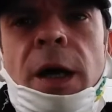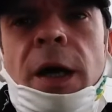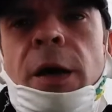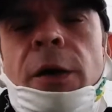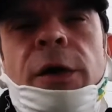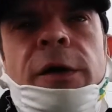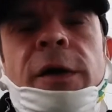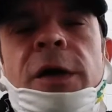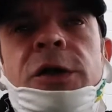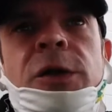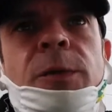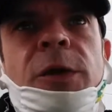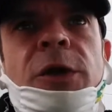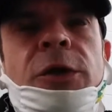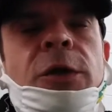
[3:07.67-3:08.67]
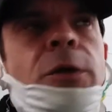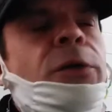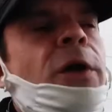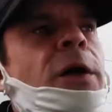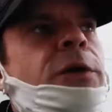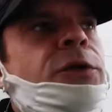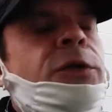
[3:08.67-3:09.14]
I don't know, I should be at
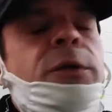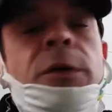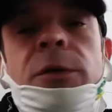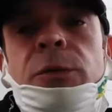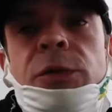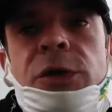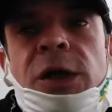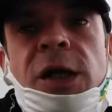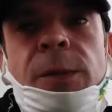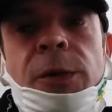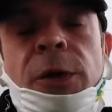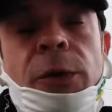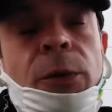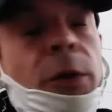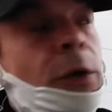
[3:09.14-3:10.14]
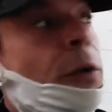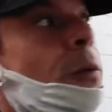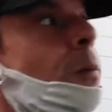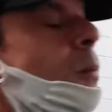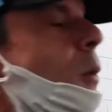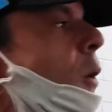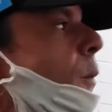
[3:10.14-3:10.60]
2000. Just keeping it real.
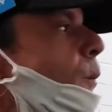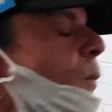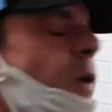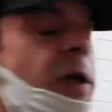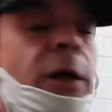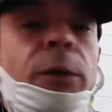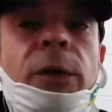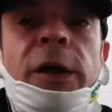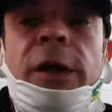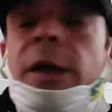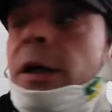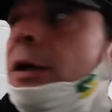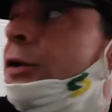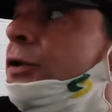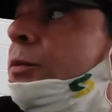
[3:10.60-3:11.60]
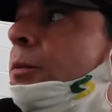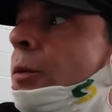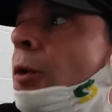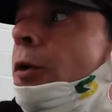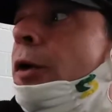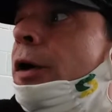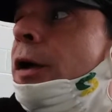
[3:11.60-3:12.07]
But anyway, guys,
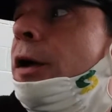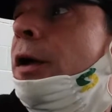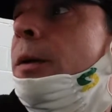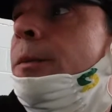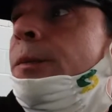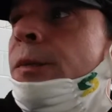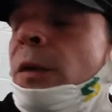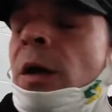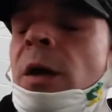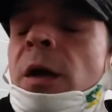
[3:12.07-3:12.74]
more to come.